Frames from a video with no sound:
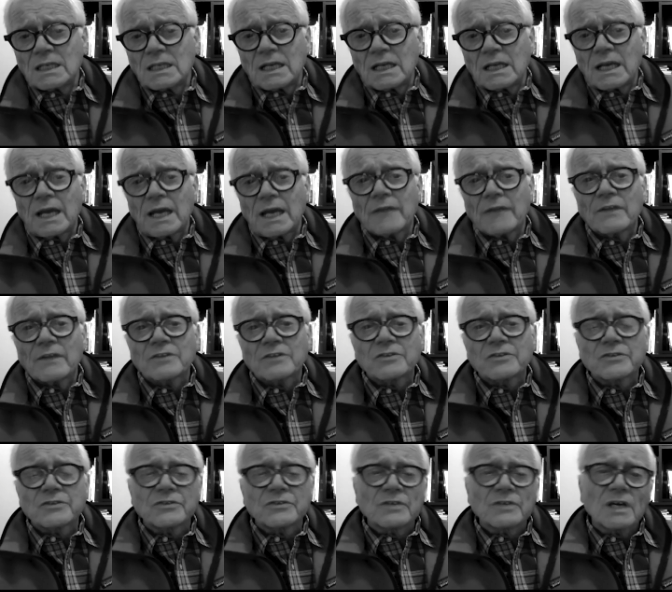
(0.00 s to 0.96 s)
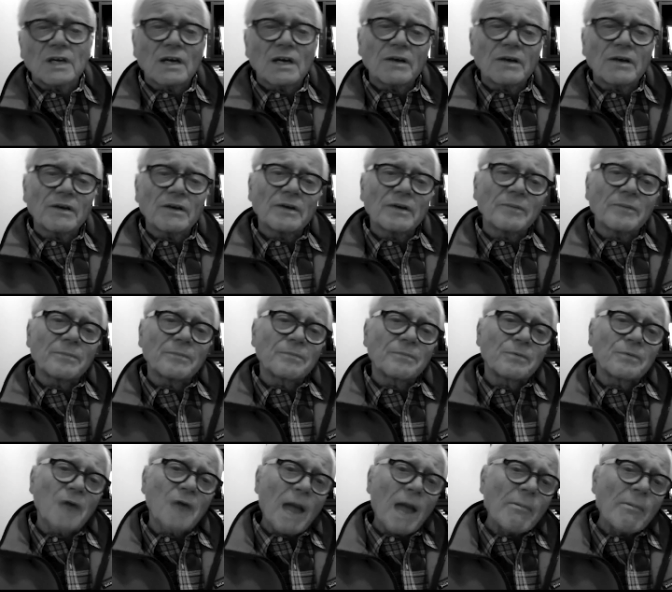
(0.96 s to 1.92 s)
And this is uh,
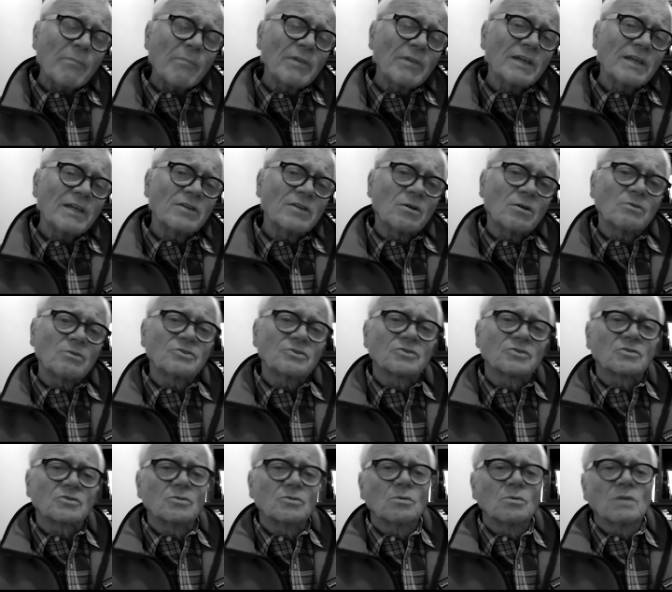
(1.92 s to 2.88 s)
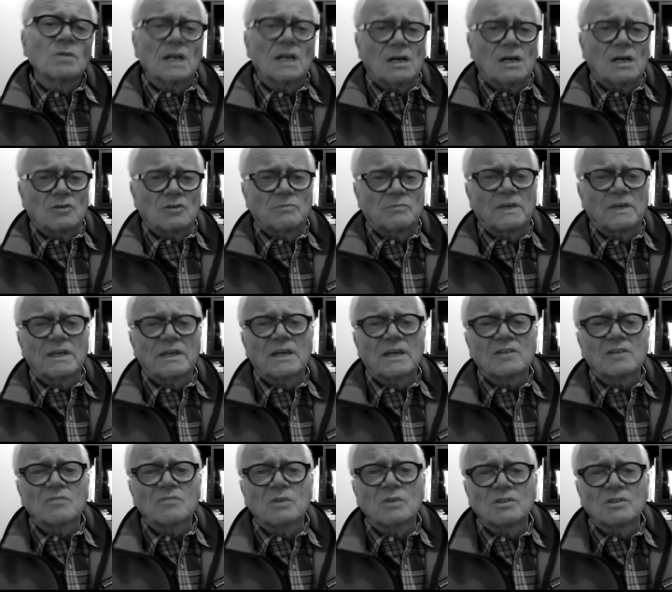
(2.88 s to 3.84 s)
probably an old schoolhouse. My
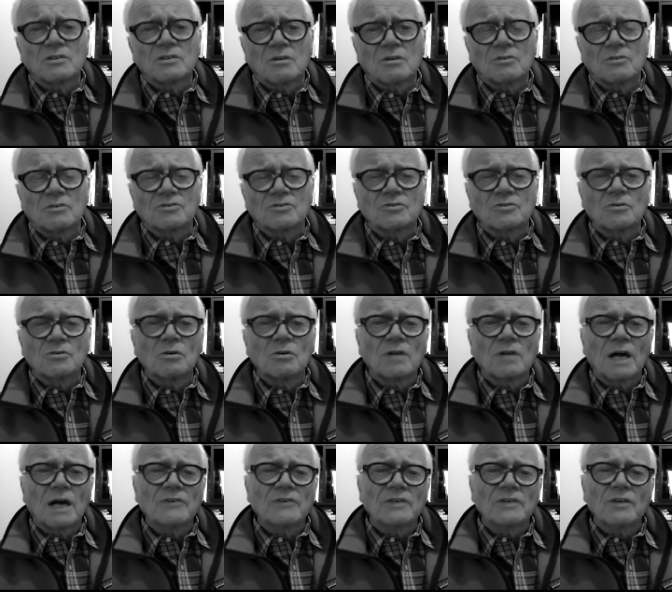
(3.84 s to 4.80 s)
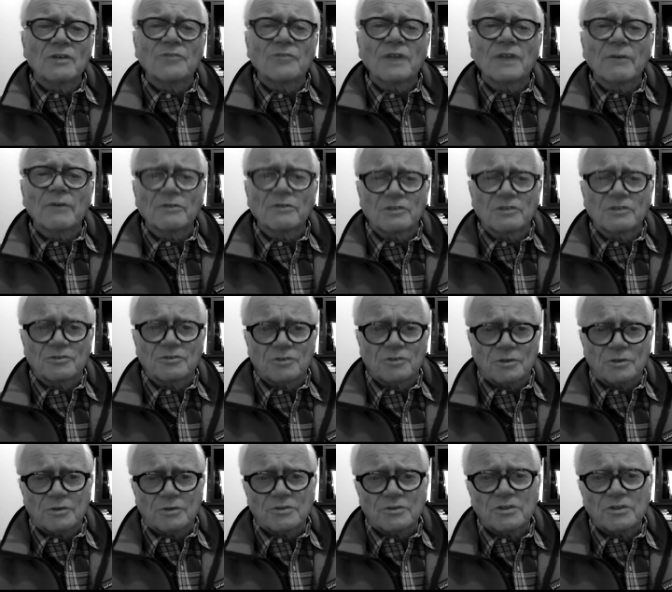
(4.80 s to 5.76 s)
guess was an old schoolhouse. I don't think it was a
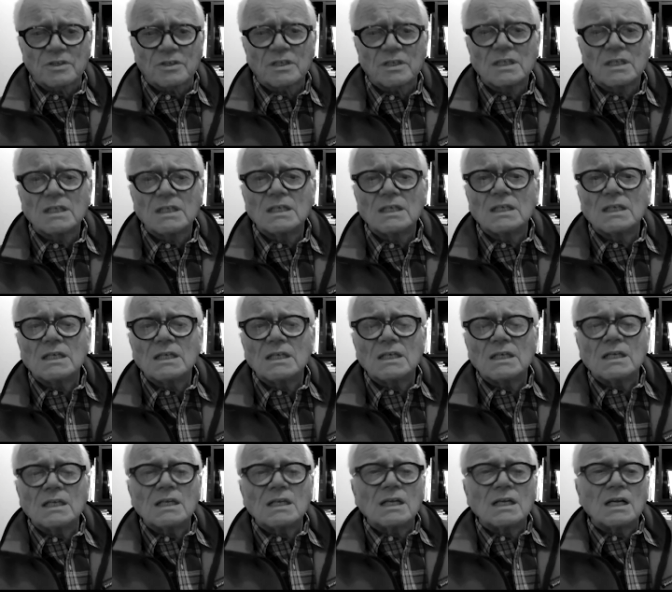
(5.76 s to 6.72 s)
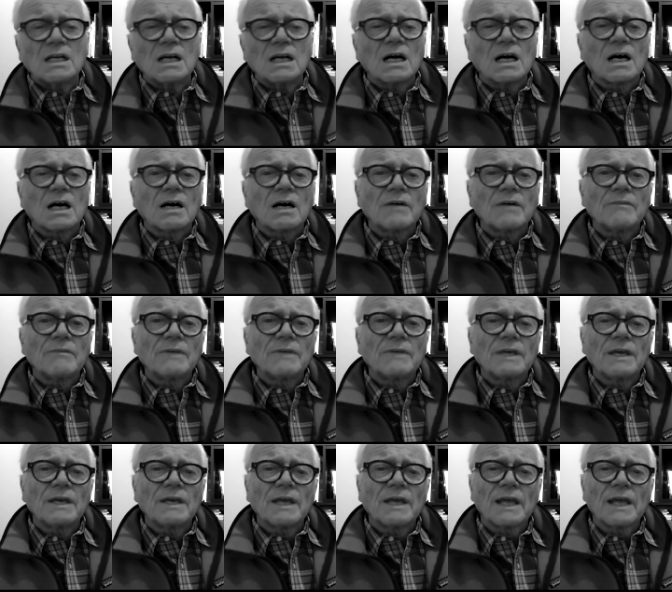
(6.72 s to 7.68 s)
church. Uh,
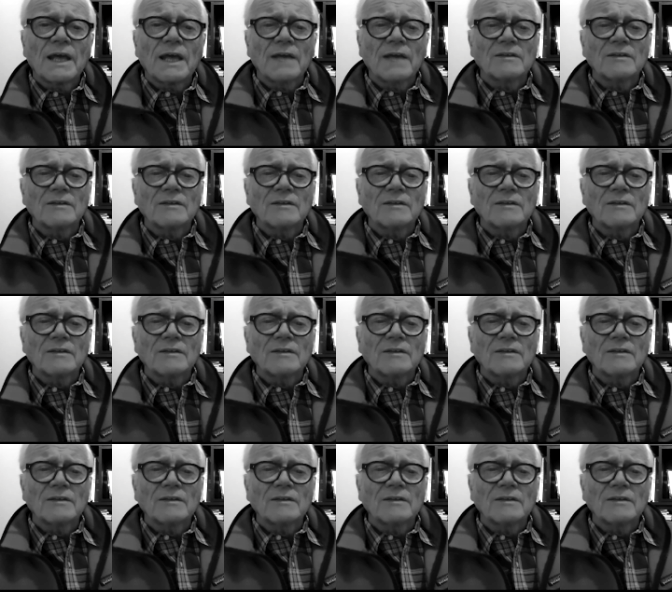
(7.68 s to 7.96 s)
it had,